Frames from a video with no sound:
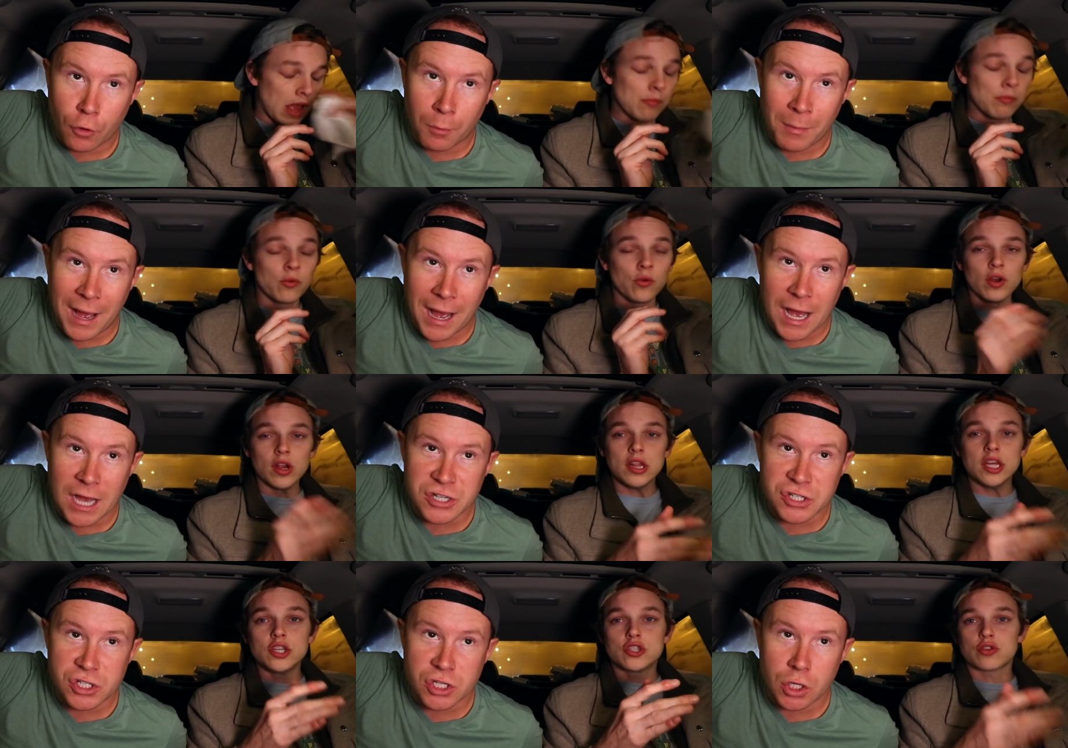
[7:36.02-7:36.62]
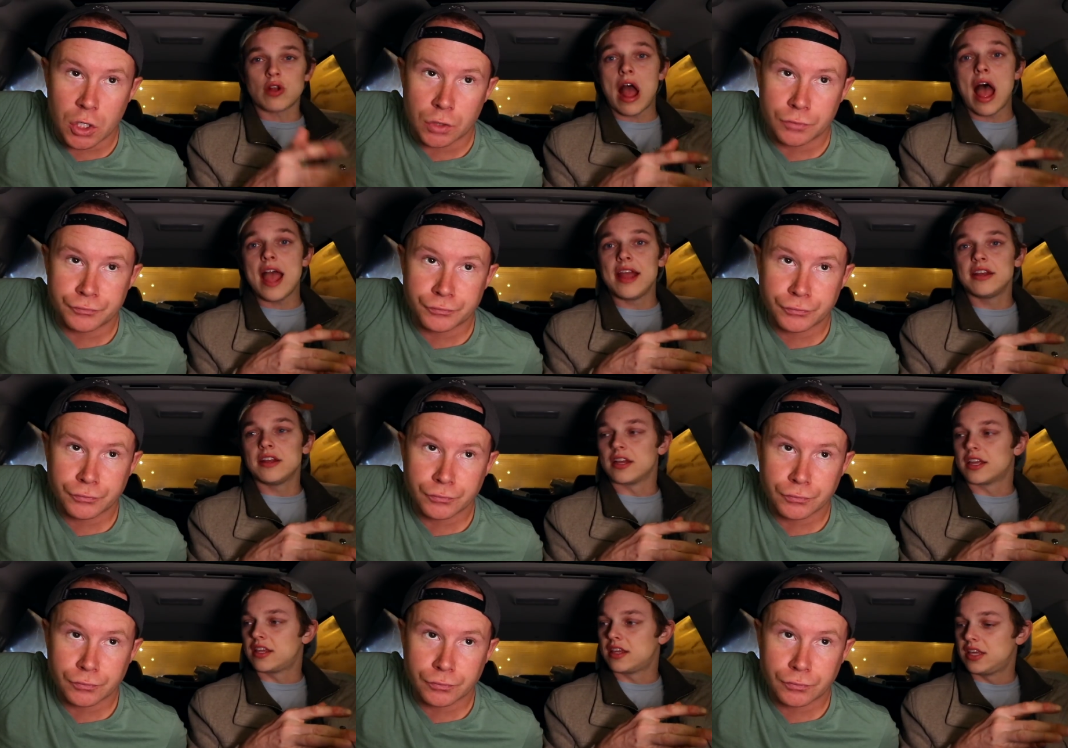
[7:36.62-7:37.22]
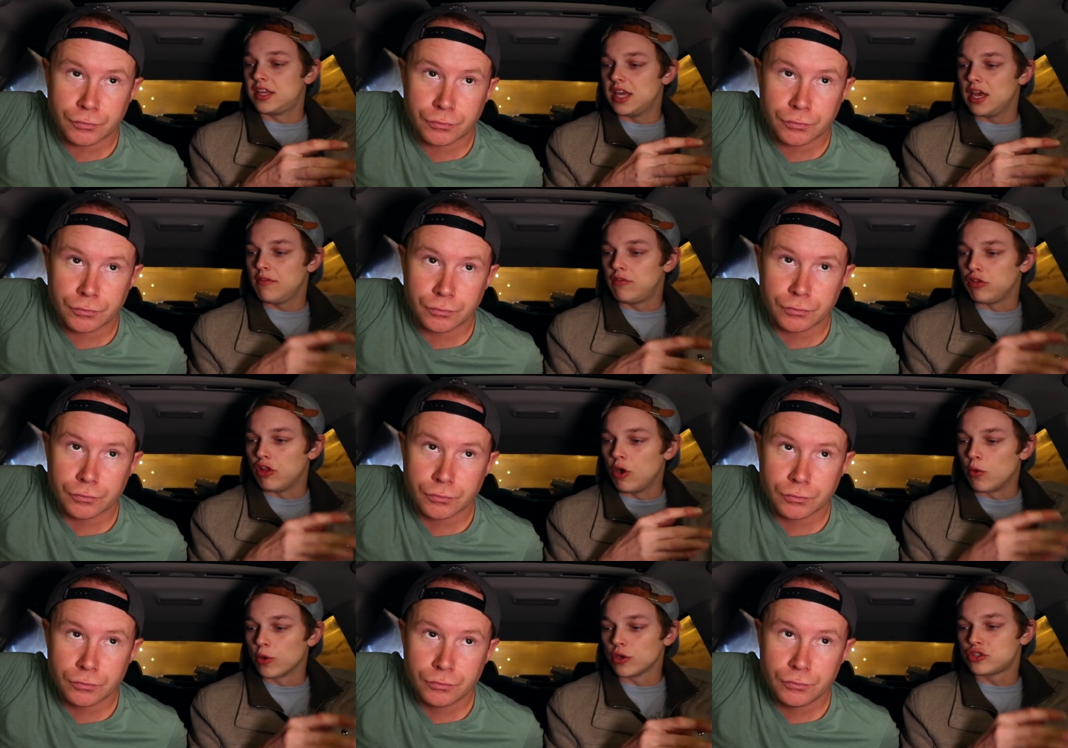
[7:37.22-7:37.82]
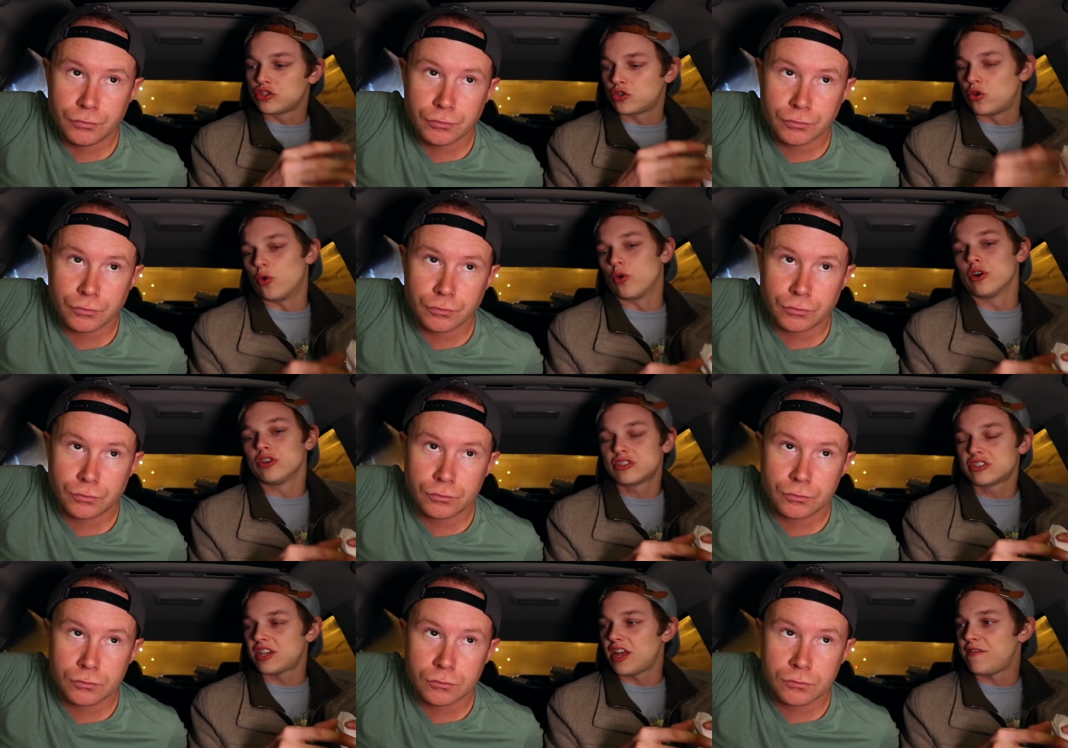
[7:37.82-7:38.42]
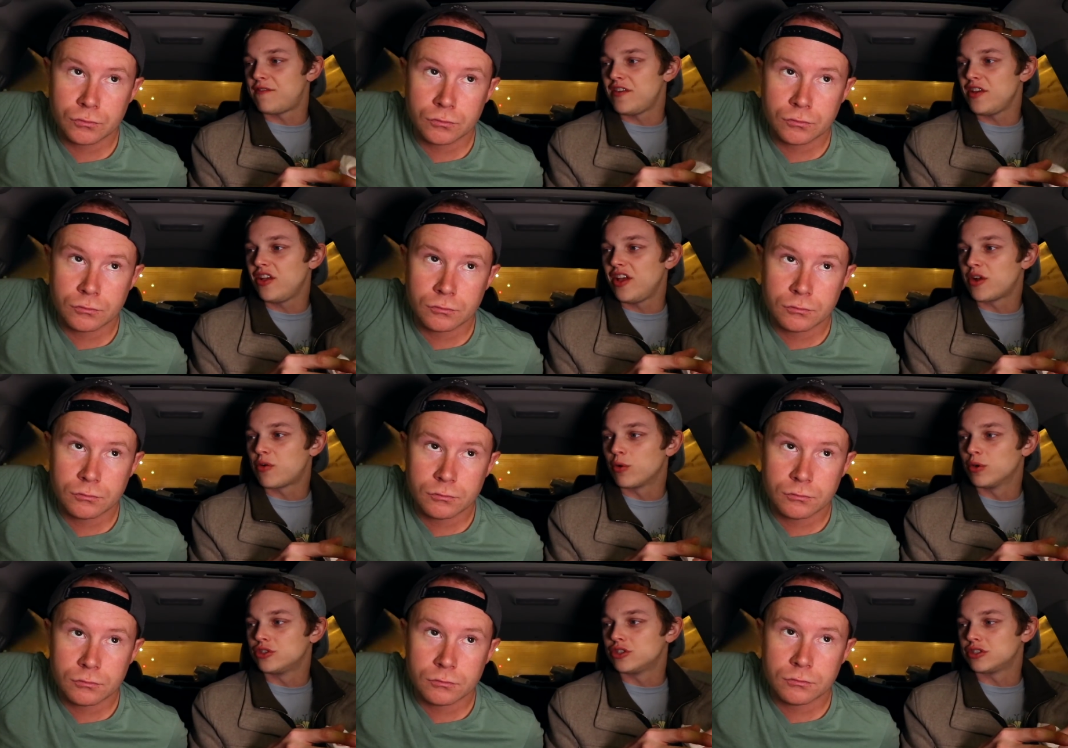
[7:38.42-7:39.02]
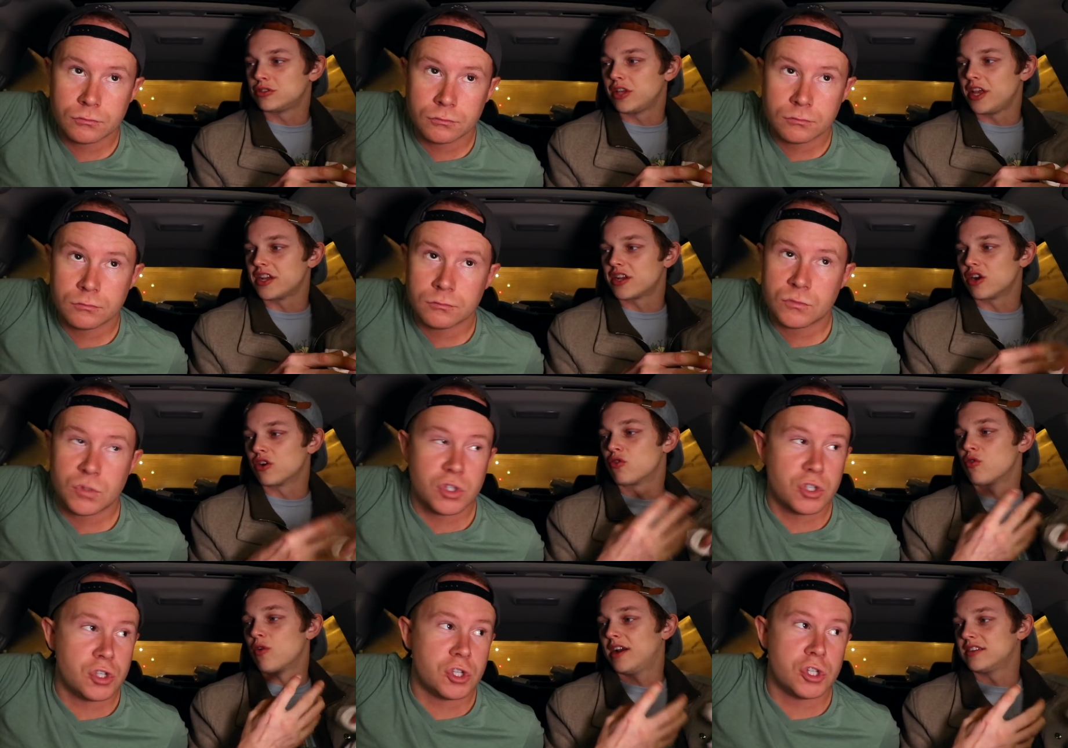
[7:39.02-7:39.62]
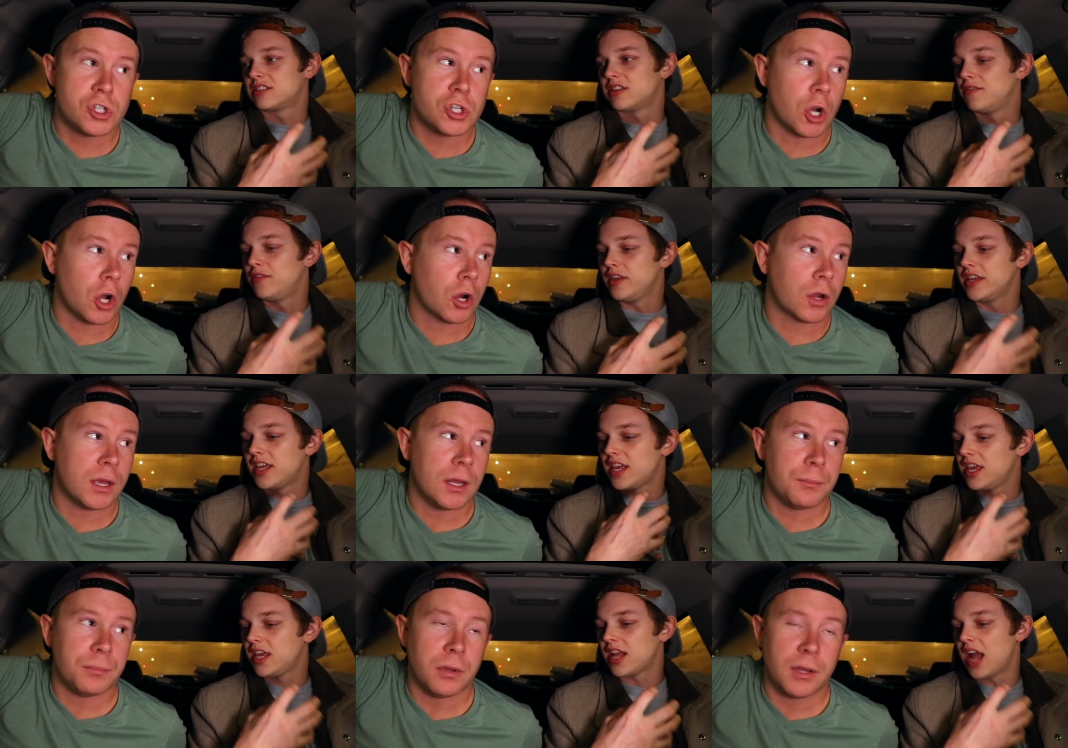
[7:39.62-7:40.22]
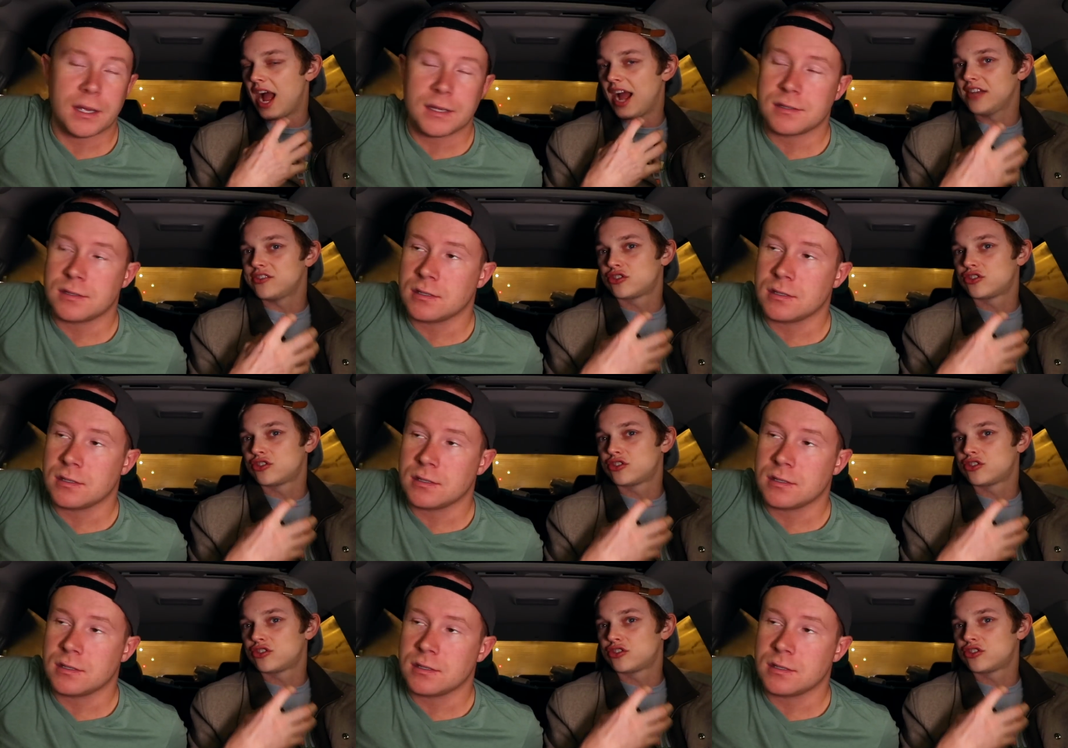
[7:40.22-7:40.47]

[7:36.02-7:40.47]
Speaker 1: I'm really trying to give lower scores because I feel like we're just like aggressively getting high